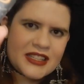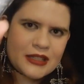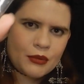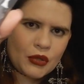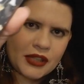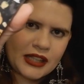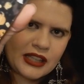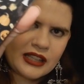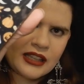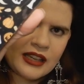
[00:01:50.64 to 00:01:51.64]

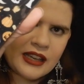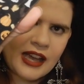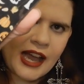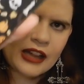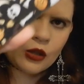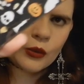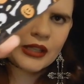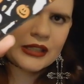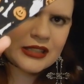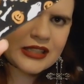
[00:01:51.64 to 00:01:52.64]
spooky
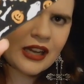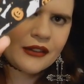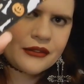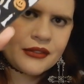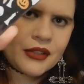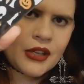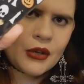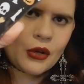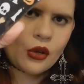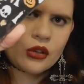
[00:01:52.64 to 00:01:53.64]
Halloween stuff
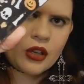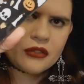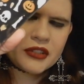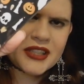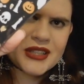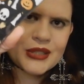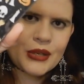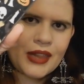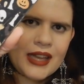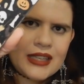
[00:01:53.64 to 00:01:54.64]
all over it.
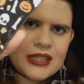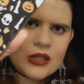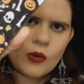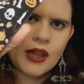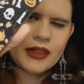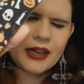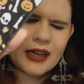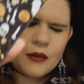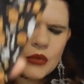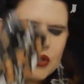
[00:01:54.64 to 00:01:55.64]
So that is the one that
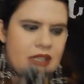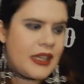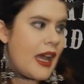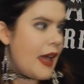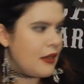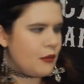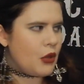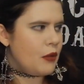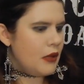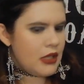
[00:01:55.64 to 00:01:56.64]
I'm using at the
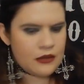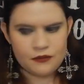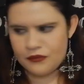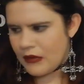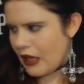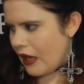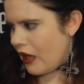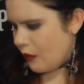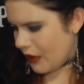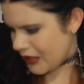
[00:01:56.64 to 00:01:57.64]
moment.
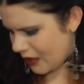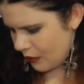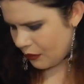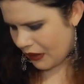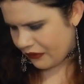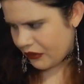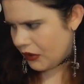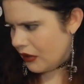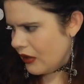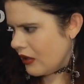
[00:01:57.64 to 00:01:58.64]
Um, where should I put my
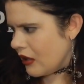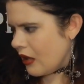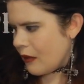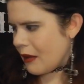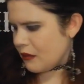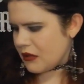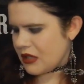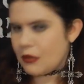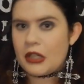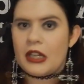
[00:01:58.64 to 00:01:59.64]
phone? I'm gonna
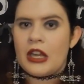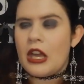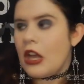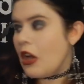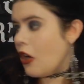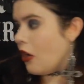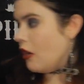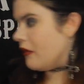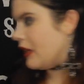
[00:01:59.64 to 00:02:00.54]
just put it over